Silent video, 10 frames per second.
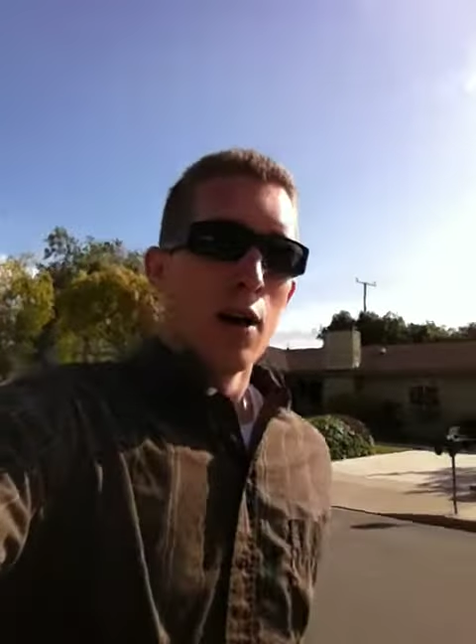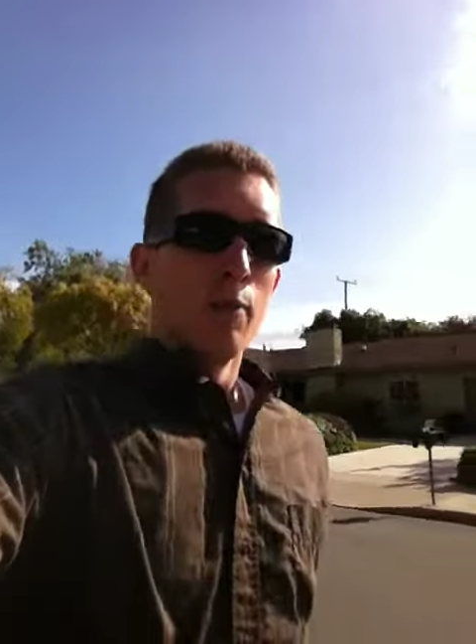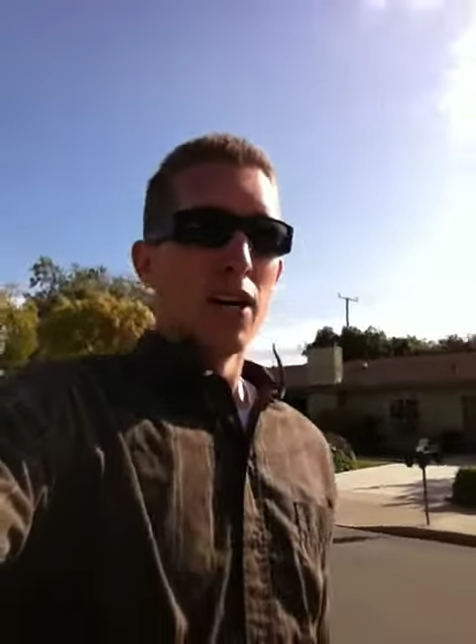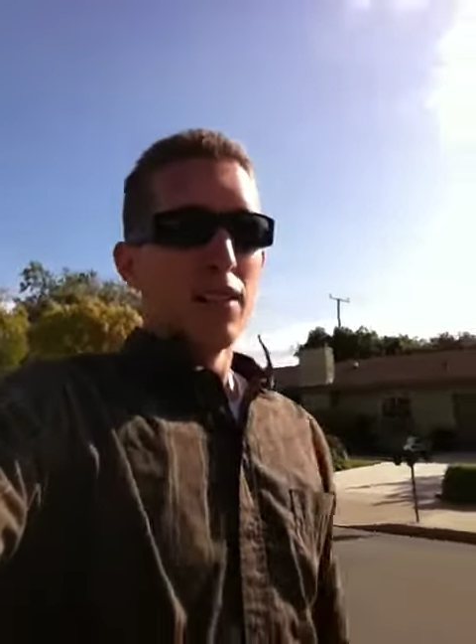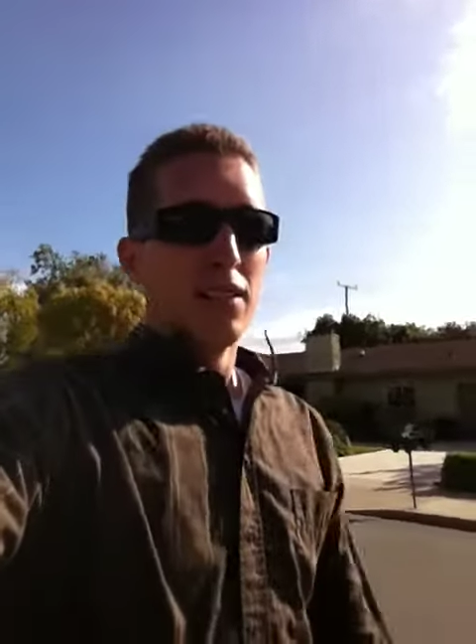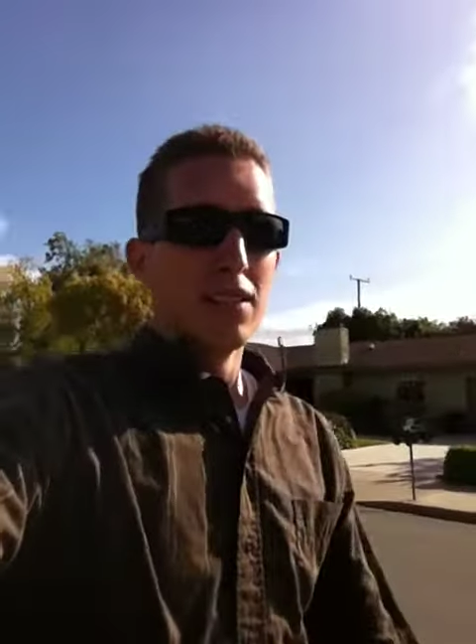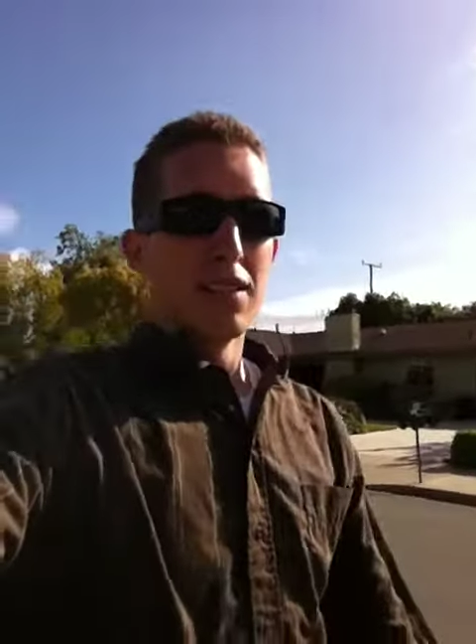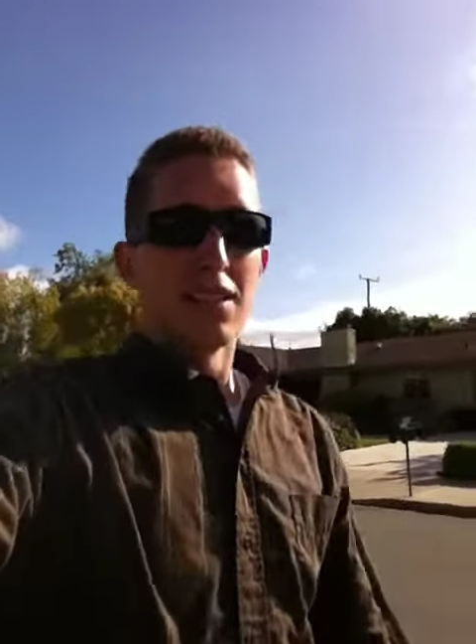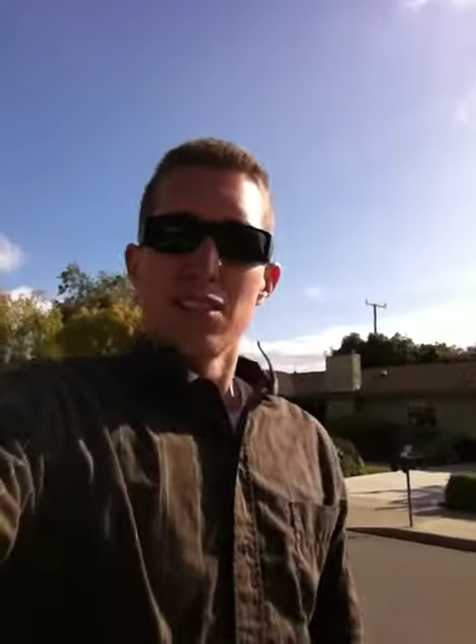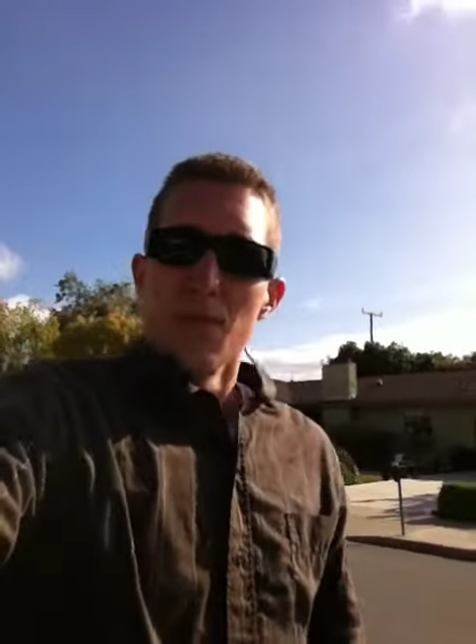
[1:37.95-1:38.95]
but
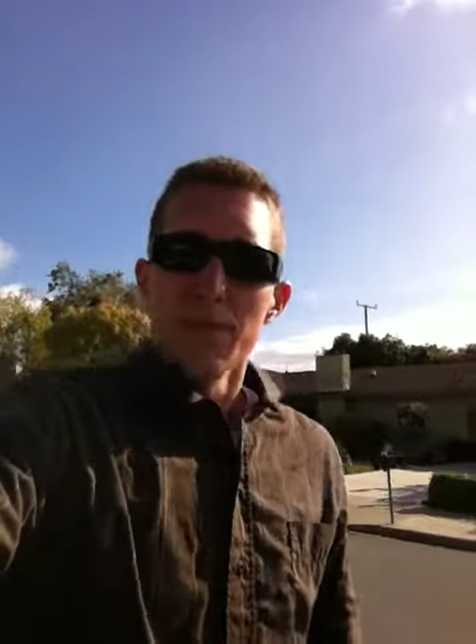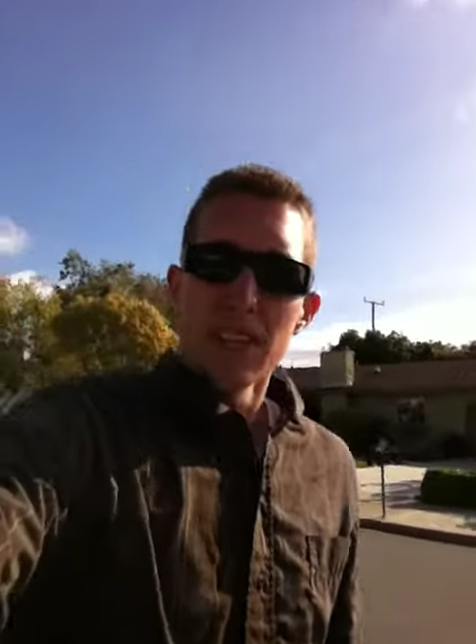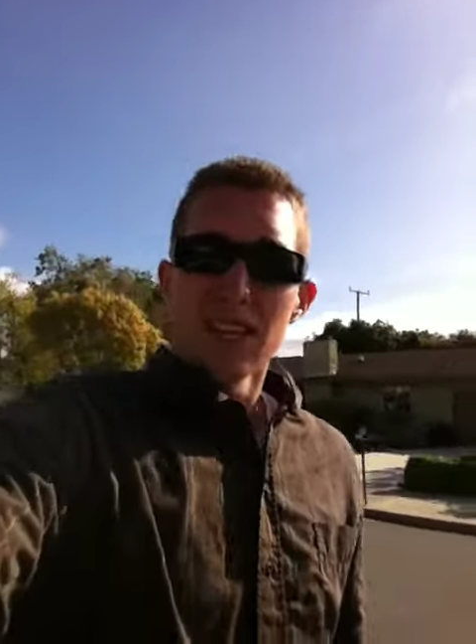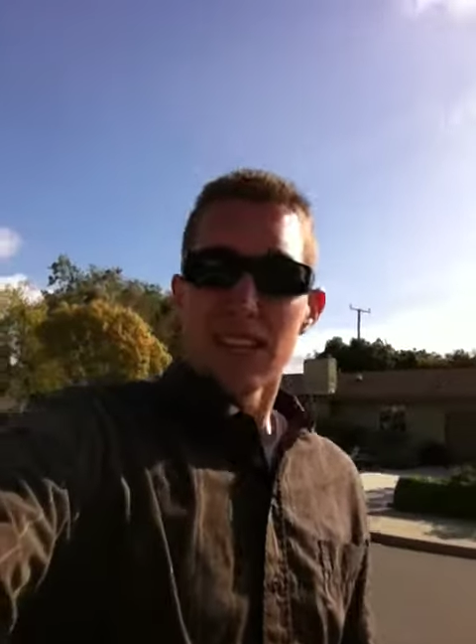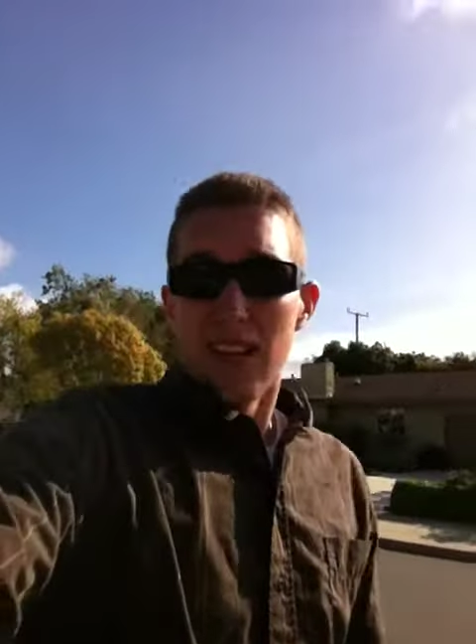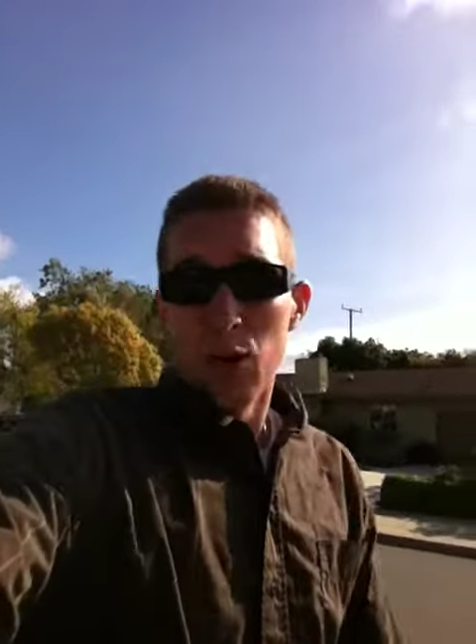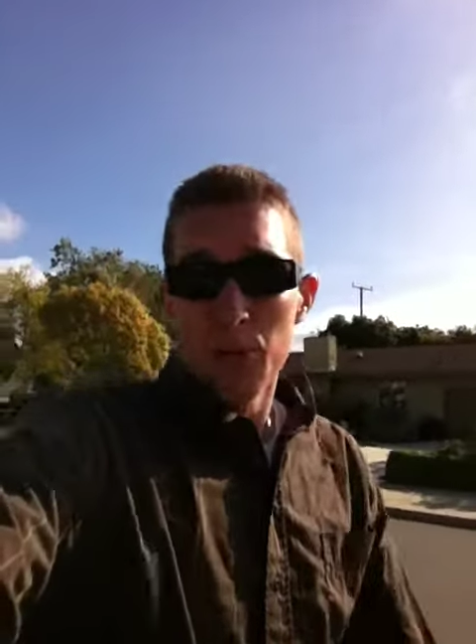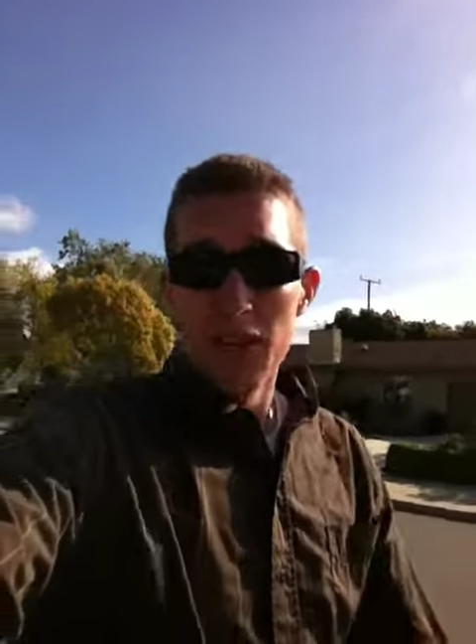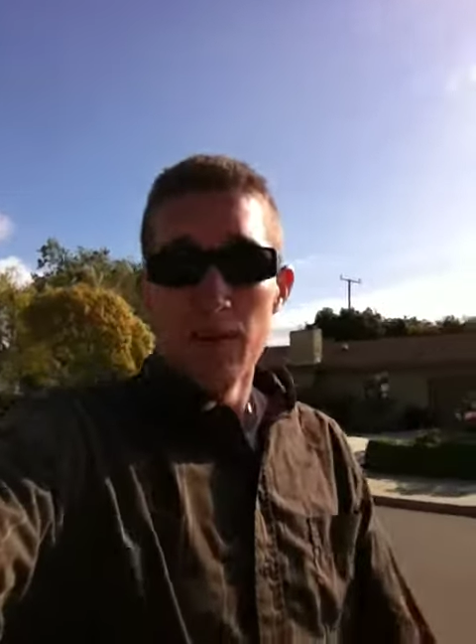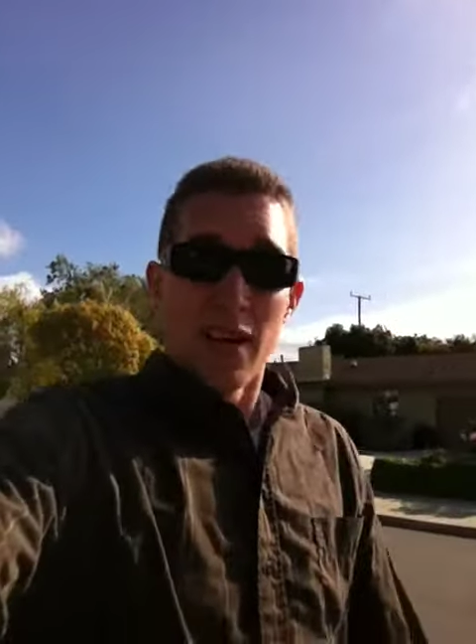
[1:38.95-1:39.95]
it's something that could help
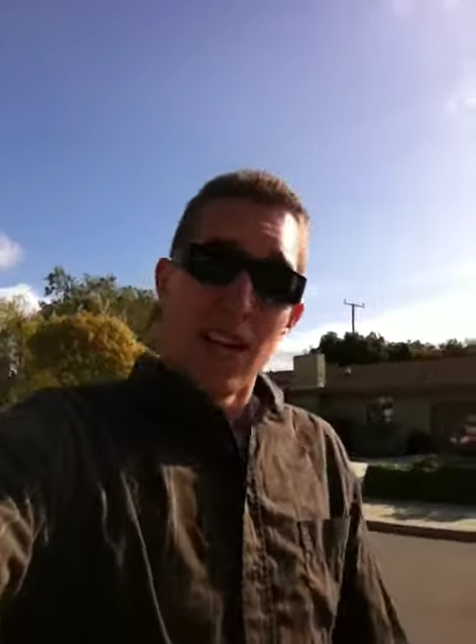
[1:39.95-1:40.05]
them